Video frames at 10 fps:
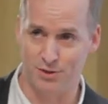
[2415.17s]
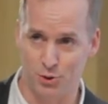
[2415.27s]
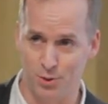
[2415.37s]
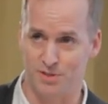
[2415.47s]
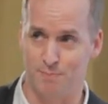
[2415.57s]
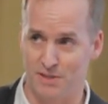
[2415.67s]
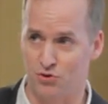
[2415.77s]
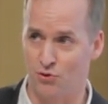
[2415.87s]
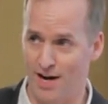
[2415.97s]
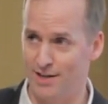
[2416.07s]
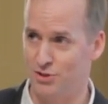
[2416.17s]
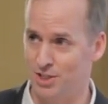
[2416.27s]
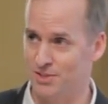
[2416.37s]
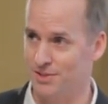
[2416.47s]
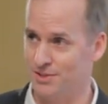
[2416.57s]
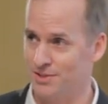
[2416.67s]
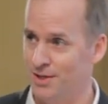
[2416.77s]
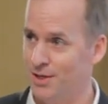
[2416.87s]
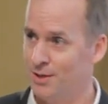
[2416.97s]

Judas betraying Jesus.